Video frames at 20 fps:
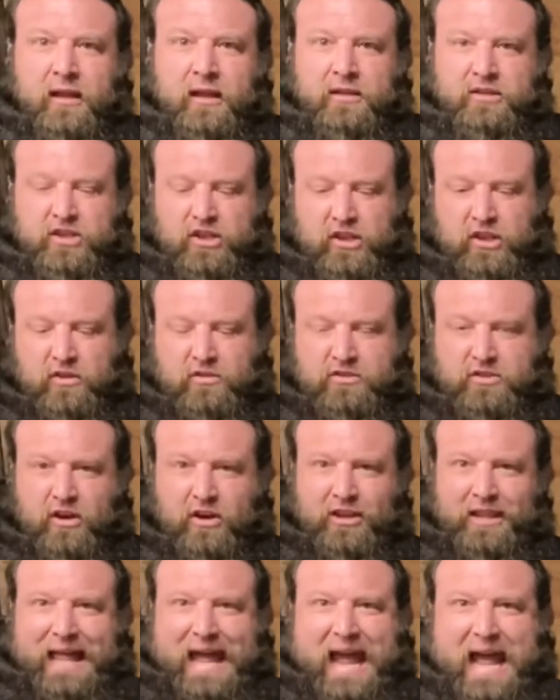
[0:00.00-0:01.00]
to use our
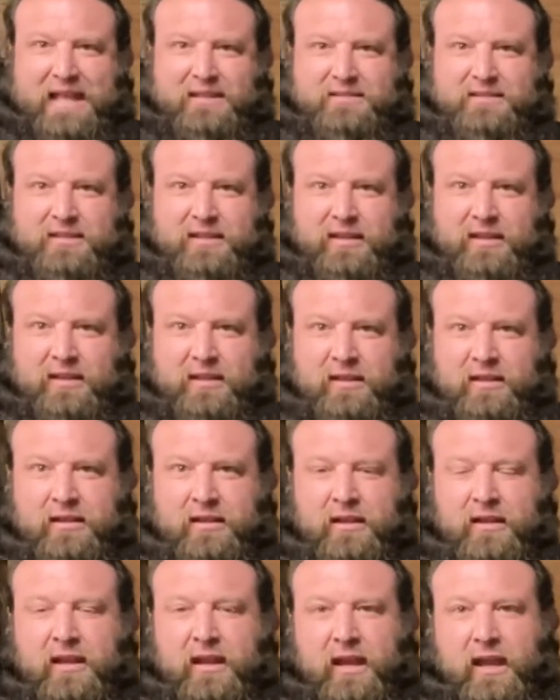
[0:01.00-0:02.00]
lats
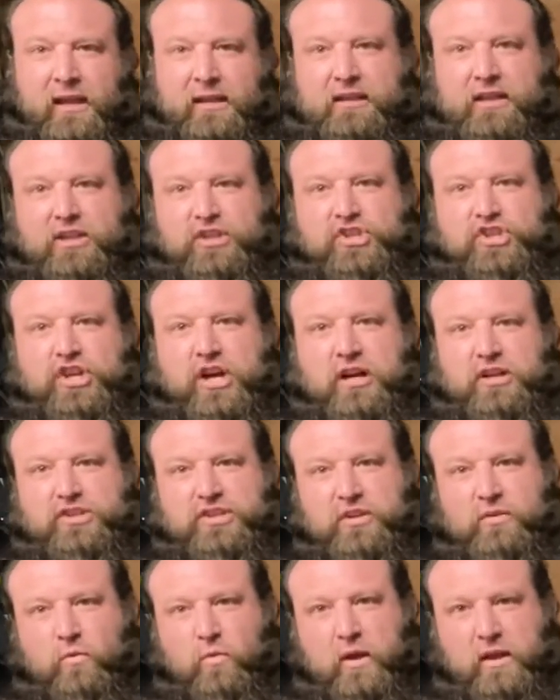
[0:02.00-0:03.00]
in
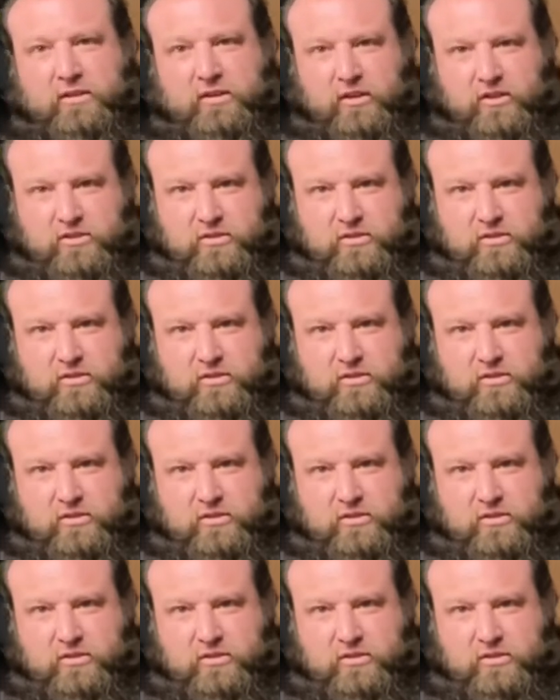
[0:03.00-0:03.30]
conjunction with